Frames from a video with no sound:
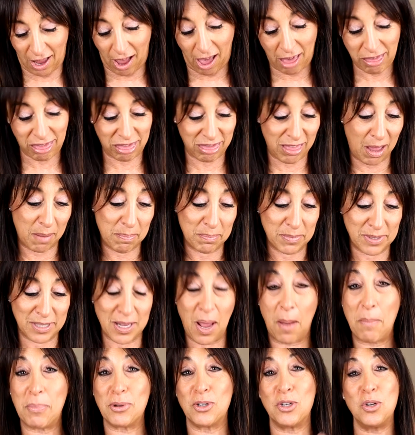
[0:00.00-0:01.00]
A
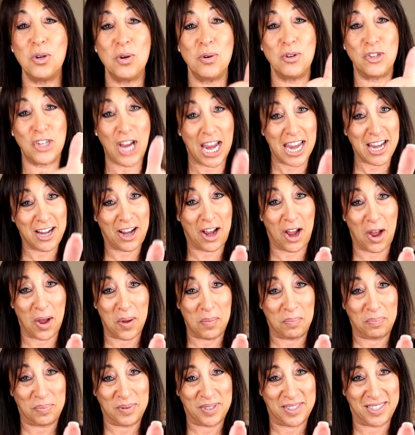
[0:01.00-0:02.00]
thumbs up to
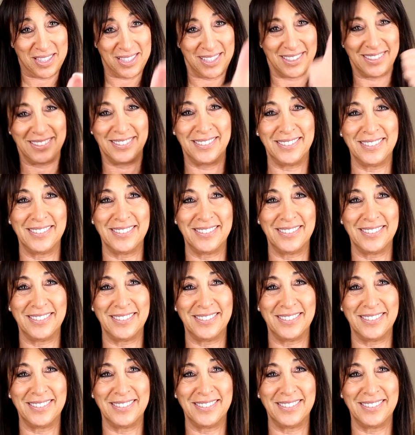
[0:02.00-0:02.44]
Jacobs.